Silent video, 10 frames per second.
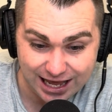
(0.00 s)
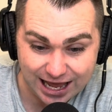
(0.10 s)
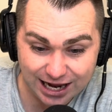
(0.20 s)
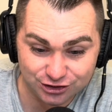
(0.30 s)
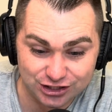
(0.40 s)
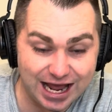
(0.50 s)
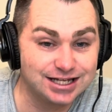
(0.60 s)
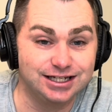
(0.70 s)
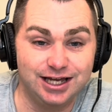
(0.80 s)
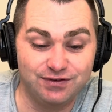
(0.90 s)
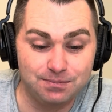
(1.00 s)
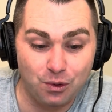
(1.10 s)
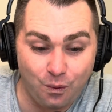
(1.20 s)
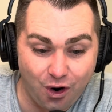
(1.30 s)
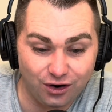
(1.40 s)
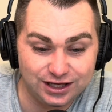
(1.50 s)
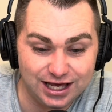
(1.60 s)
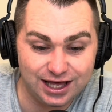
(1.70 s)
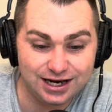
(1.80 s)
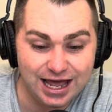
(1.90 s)
and she hasn't given up a walk
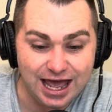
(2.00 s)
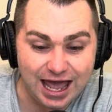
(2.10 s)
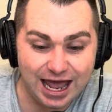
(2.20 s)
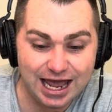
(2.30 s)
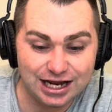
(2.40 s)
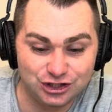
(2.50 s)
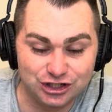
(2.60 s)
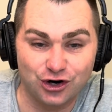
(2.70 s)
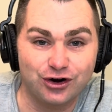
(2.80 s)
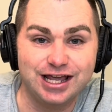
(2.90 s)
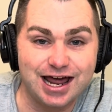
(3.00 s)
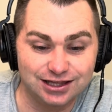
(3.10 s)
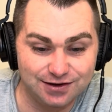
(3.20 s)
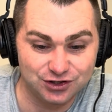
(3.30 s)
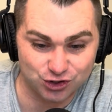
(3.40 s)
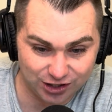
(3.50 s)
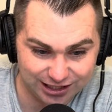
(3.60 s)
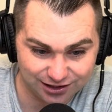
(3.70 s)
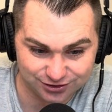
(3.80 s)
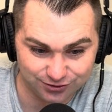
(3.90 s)
yet, and she's already got 11
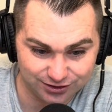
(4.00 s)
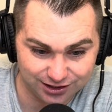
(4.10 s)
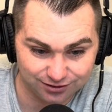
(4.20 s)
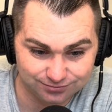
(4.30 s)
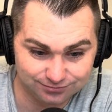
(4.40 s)
strikeouts to the year.